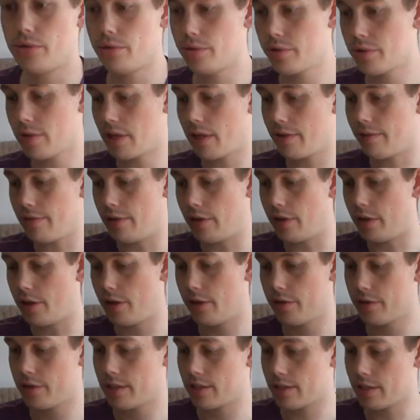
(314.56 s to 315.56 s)
also have
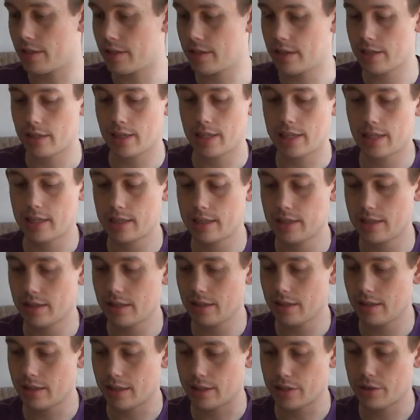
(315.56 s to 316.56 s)
noticed that
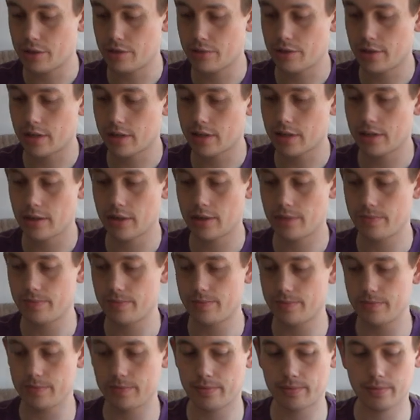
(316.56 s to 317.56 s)
the truck
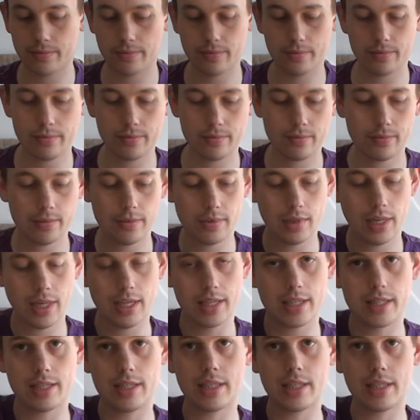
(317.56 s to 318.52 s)
has